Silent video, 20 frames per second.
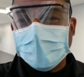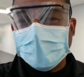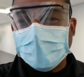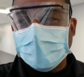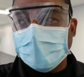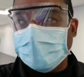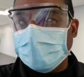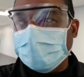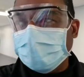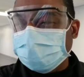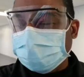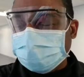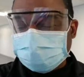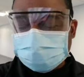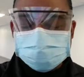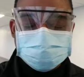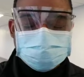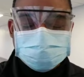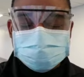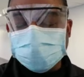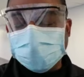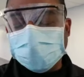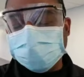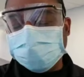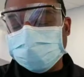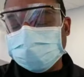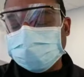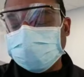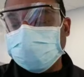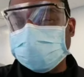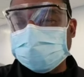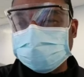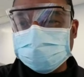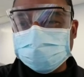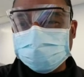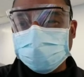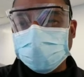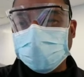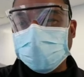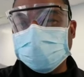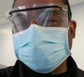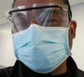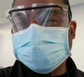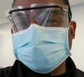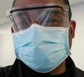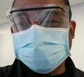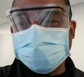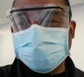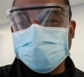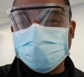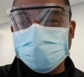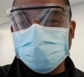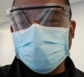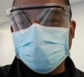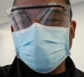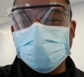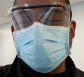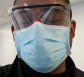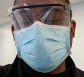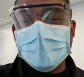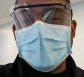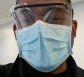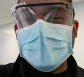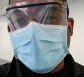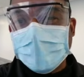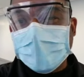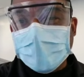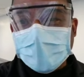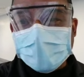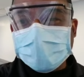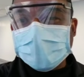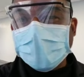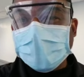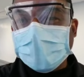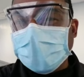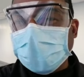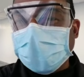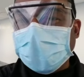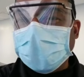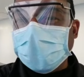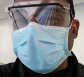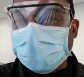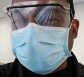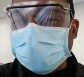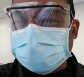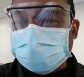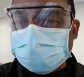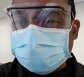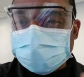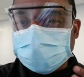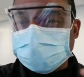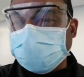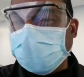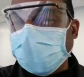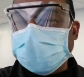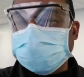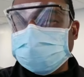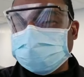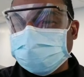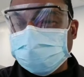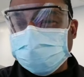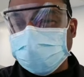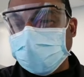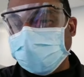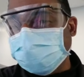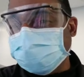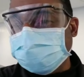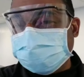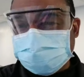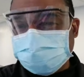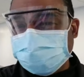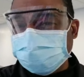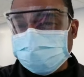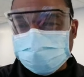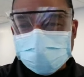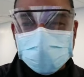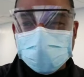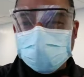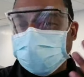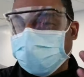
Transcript: um, sort of protective glasses, if you will. I've got to hide this handsome face behind